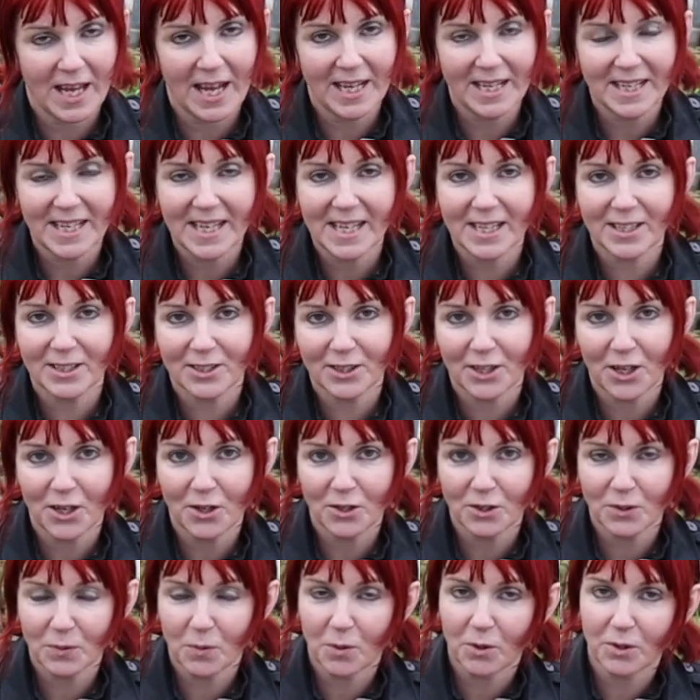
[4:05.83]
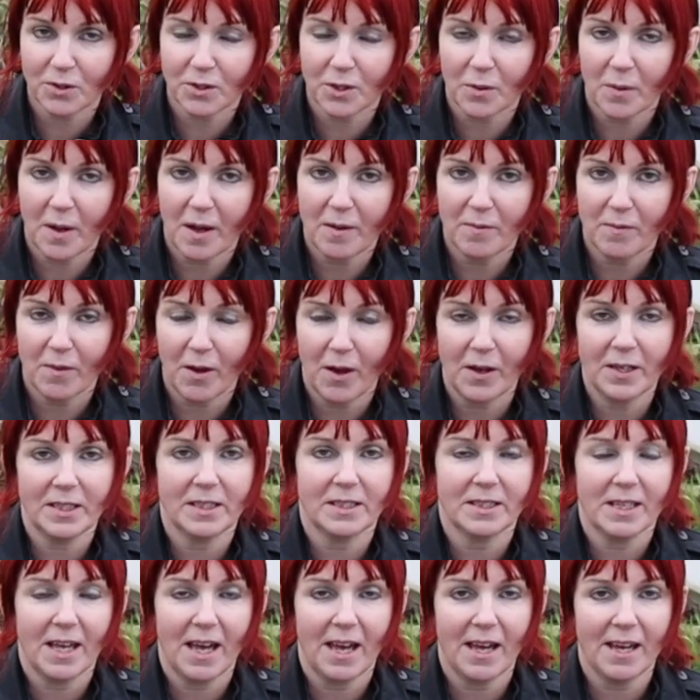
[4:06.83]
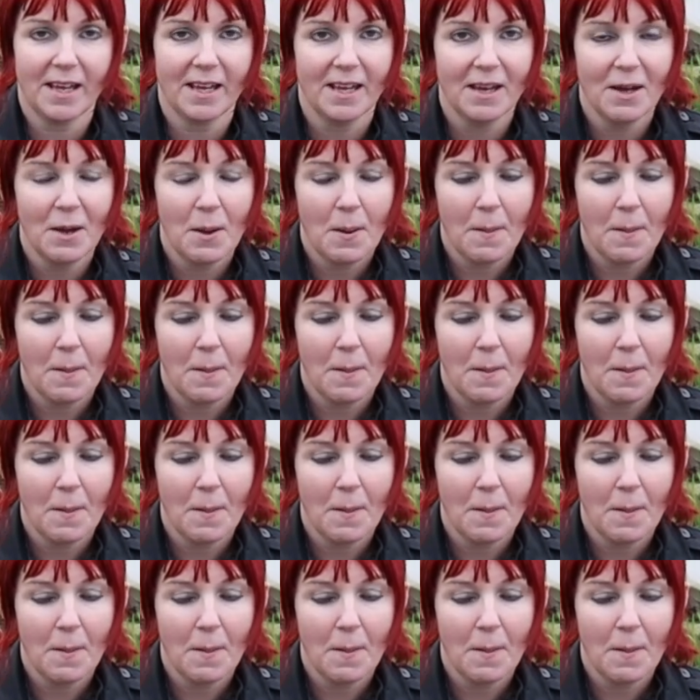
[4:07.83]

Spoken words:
Any excuse whatsoever, I say,